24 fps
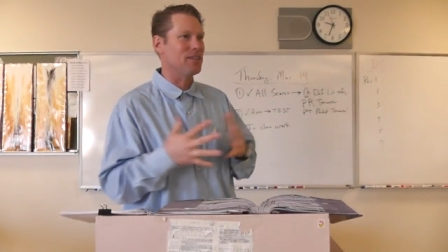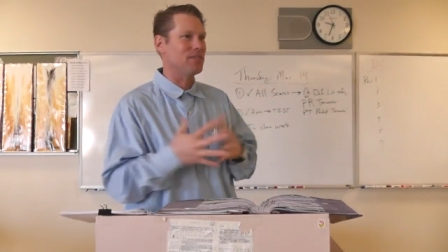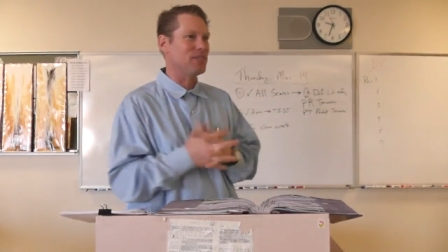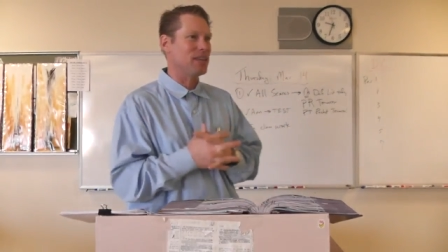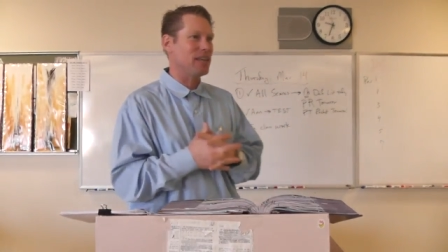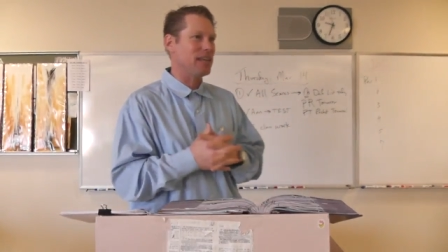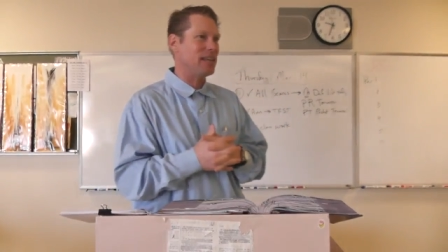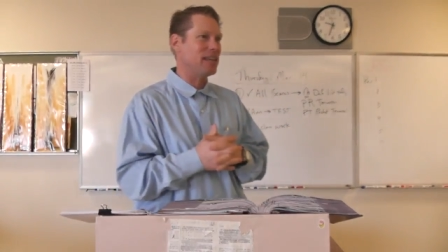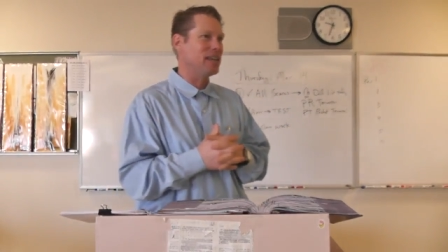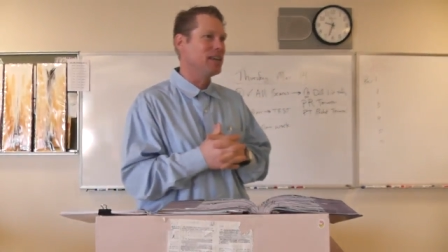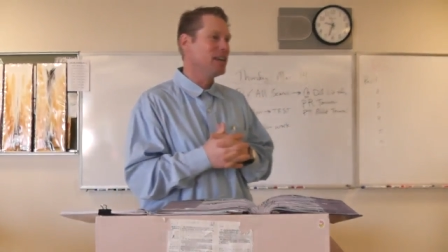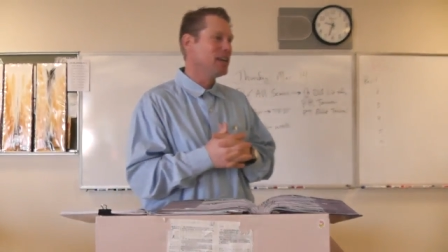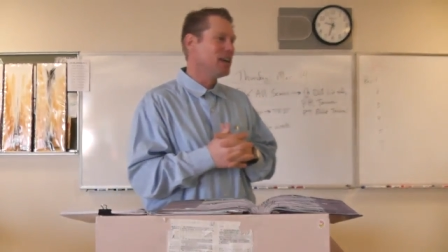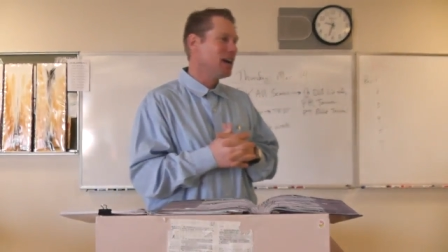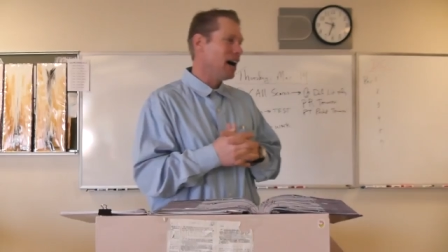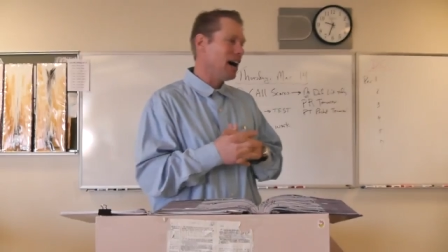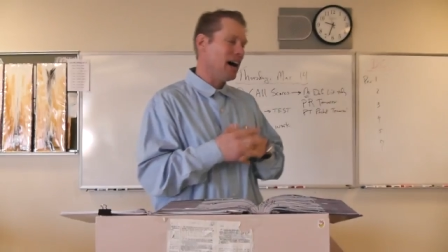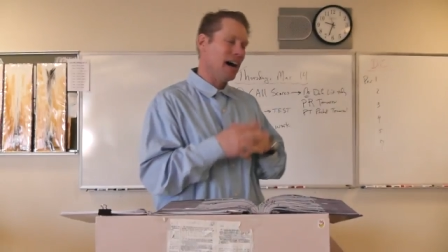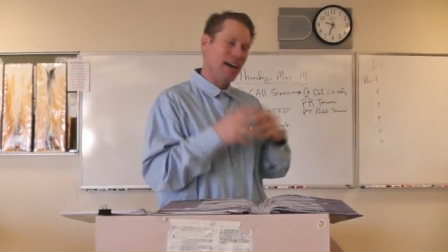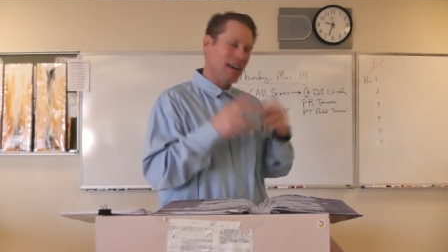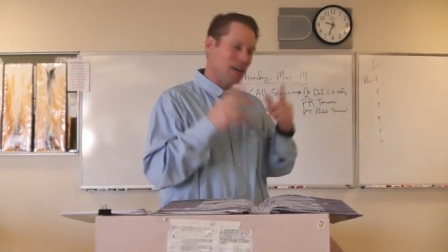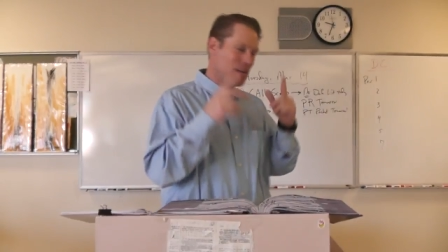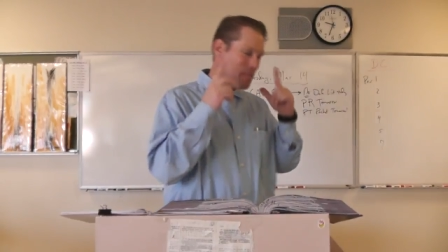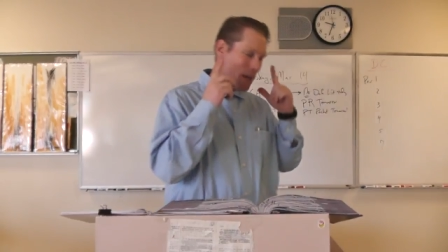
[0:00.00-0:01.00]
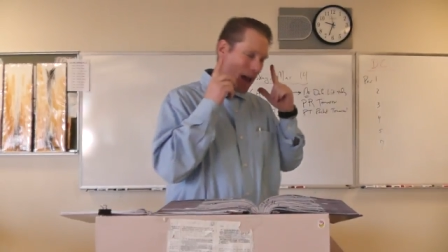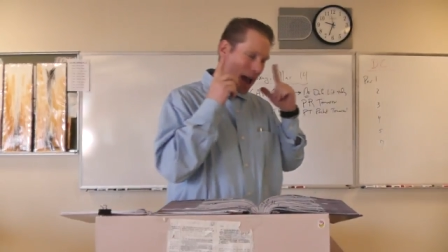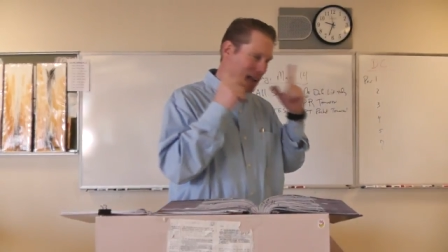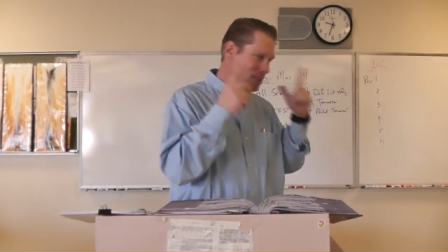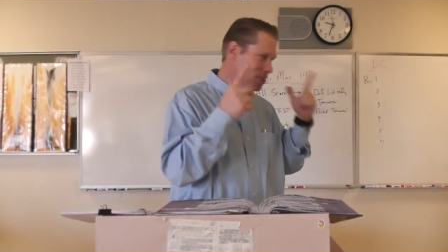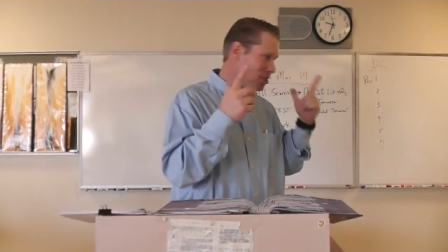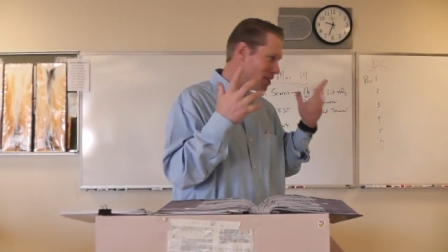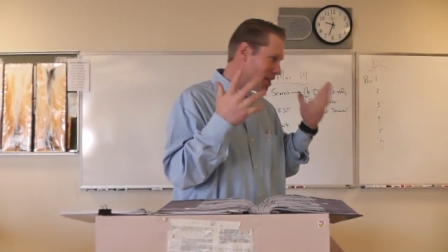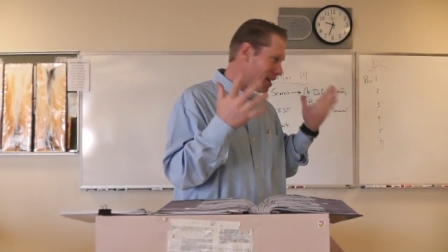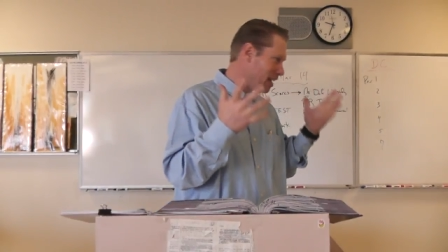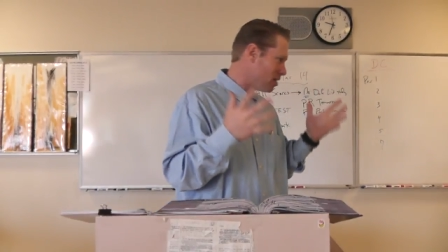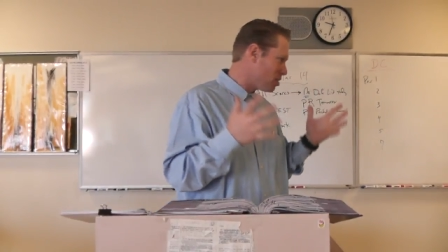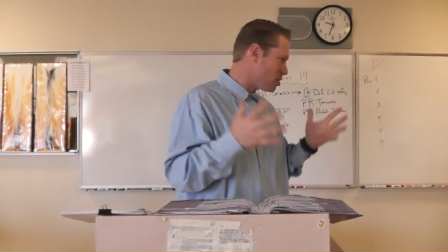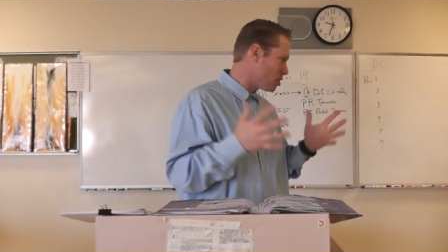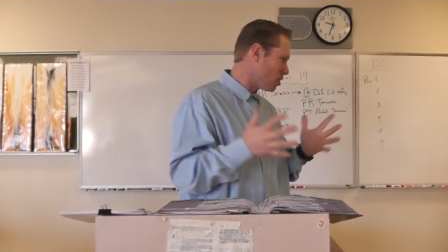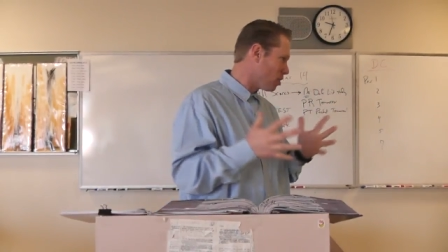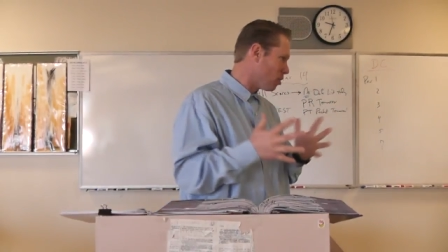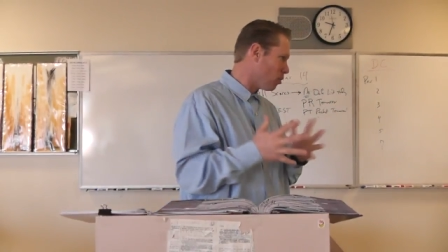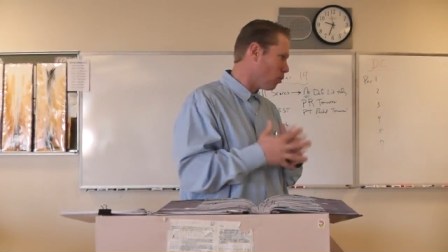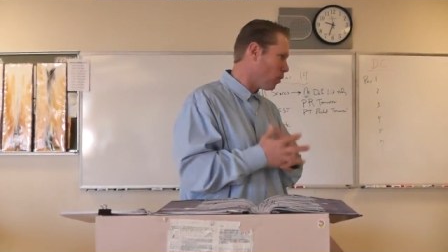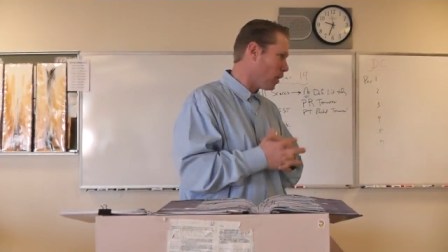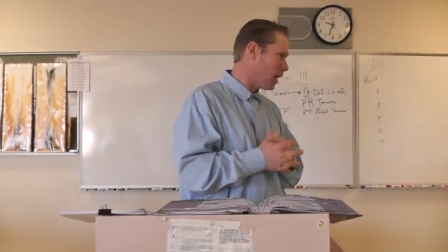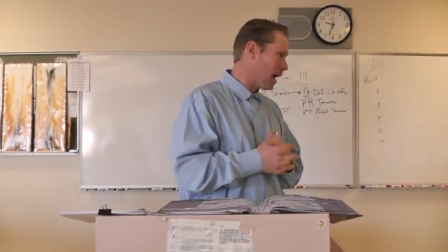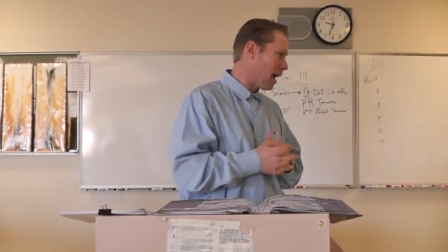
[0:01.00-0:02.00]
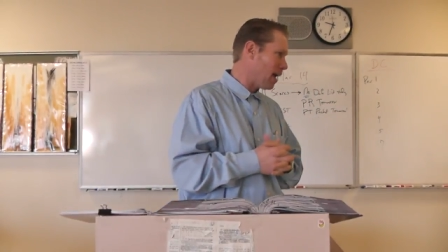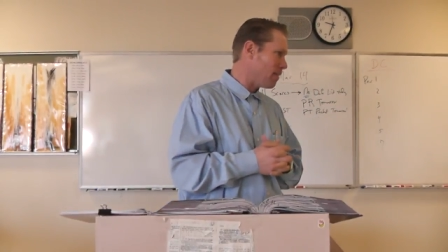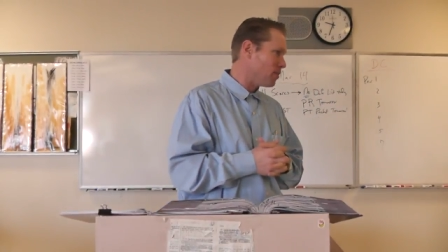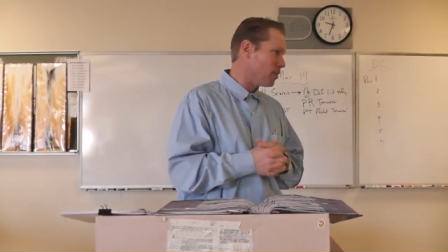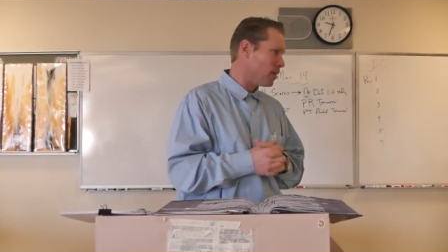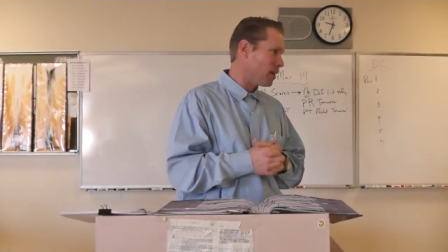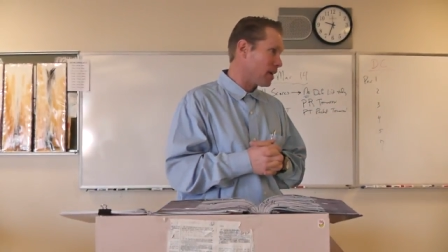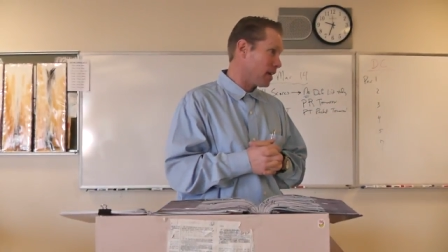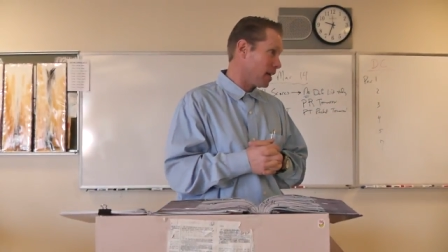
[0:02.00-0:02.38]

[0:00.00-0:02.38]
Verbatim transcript: of the uh, imagination or whatever.